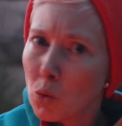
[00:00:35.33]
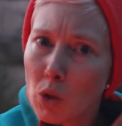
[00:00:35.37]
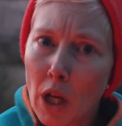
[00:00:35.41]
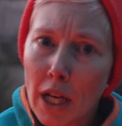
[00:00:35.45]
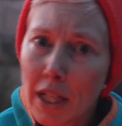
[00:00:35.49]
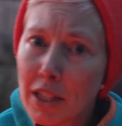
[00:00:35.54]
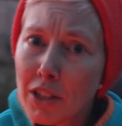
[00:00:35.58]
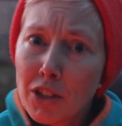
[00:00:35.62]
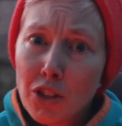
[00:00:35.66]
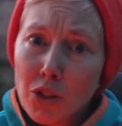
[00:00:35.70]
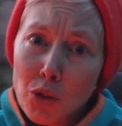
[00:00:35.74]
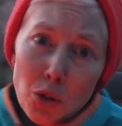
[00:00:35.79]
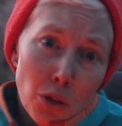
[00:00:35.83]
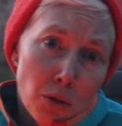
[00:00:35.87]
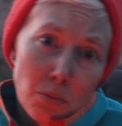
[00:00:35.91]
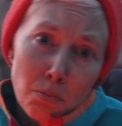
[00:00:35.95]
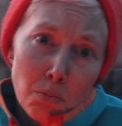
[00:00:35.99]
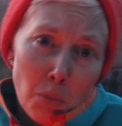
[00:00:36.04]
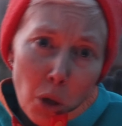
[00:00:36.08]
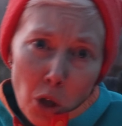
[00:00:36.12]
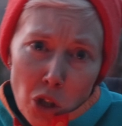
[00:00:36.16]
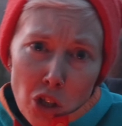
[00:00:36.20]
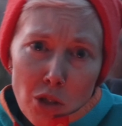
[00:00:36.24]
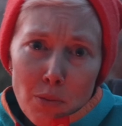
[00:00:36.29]
like your
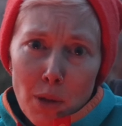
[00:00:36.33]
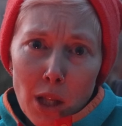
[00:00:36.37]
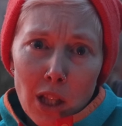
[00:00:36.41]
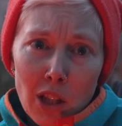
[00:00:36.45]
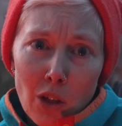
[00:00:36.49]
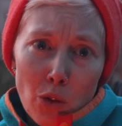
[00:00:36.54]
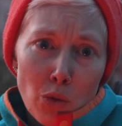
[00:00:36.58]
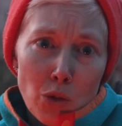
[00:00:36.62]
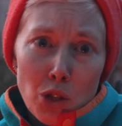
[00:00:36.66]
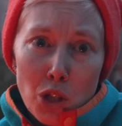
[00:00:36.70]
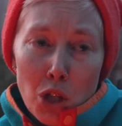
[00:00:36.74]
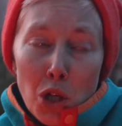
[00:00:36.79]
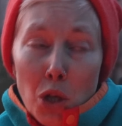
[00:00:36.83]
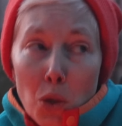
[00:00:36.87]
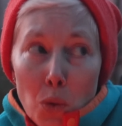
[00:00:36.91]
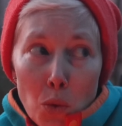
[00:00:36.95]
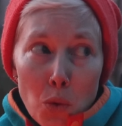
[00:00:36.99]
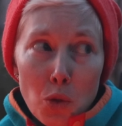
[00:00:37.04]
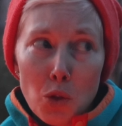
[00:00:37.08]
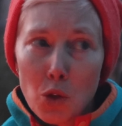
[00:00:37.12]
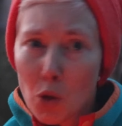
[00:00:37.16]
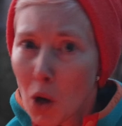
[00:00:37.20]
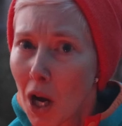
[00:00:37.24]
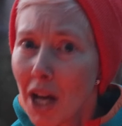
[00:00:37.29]
marshmallows
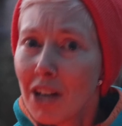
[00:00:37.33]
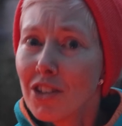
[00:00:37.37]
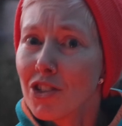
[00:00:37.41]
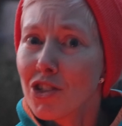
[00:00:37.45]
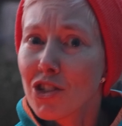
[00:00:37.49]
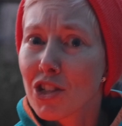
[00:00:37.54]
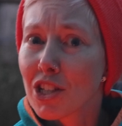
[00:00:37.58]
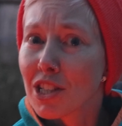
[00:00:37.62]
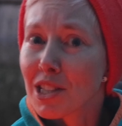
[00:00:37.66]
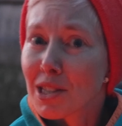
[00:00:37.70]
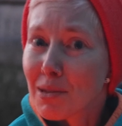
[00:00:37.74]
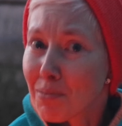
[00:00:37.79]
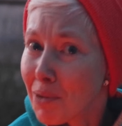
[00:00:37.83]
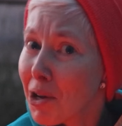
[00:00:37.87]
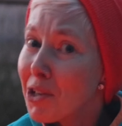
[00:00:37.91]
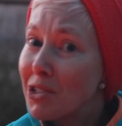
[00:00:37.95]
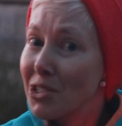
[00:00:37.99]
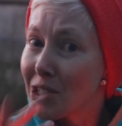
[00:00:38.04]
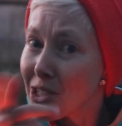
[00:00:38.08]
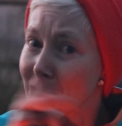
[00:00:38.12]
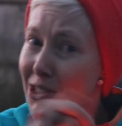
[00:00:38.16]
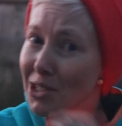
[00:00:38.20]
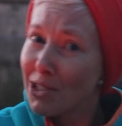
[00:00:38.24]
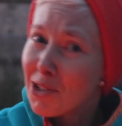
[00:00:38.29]
to crunch as
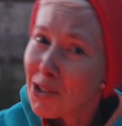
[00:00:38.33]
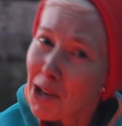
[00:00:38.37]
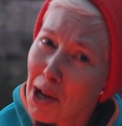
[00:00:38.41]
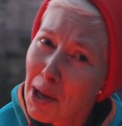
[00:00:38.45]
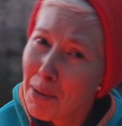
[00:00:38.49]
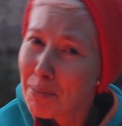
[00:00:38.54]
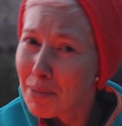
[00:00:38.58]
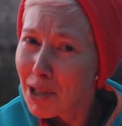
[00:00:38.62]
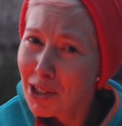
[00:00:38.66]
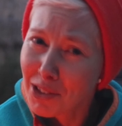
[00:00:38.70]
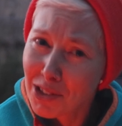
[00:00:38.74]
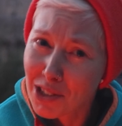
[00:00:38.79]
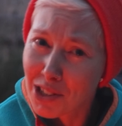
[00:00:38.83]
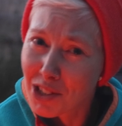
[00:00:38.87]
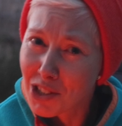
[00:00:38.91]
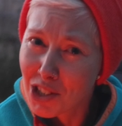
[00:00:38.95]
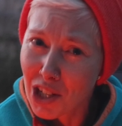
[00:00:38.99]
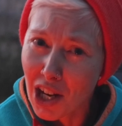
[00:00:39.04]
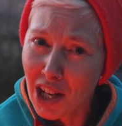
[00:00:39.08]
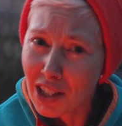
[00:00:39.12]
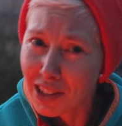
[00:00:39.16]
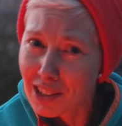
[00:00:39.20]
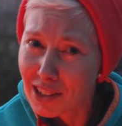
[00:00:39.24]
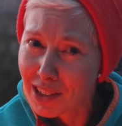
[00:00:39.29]
much as your unmelted
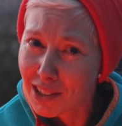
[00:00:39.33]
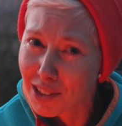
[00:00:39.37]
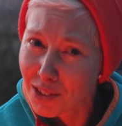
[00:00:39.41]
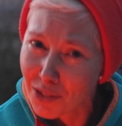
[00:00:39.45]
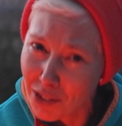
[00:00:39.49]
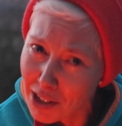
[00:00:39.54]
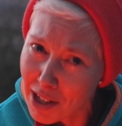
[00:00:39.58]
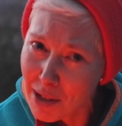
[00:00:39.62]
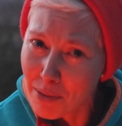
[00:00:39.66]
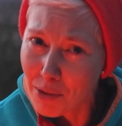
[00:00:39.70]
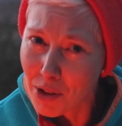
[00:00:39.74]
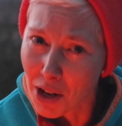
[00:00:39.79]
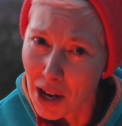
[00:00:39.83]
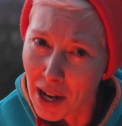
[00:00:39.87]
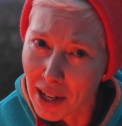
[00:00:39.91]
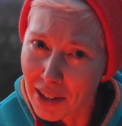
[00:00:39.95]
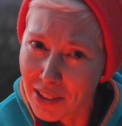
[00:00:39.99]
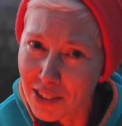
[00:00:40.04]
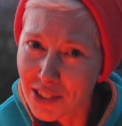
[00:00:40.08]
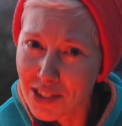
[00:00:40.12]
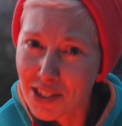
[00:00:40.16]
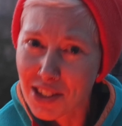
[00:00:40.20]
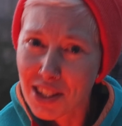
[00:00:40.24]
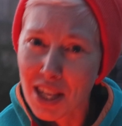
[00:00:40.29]
chocolate and graham
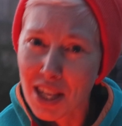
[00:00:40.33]
crackers,